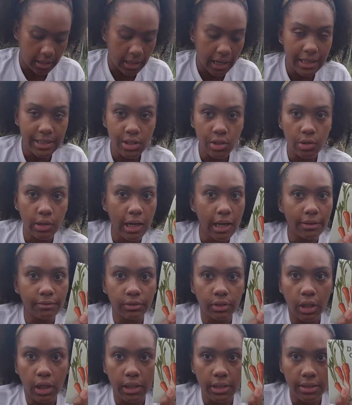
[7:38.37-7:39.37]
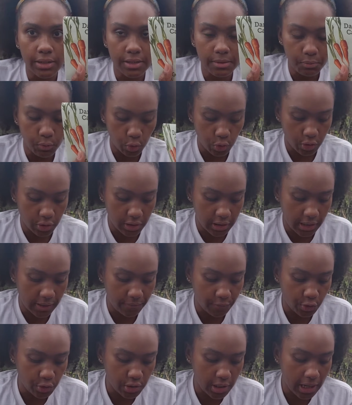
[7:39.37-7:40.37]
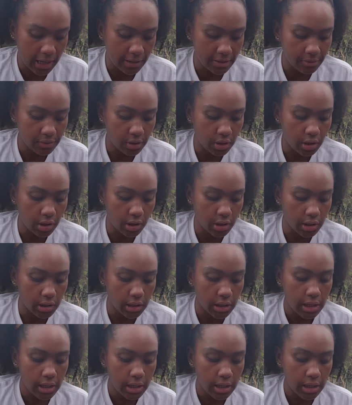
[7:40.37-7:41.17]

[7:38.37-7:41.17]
I still have lots more Danvers half long,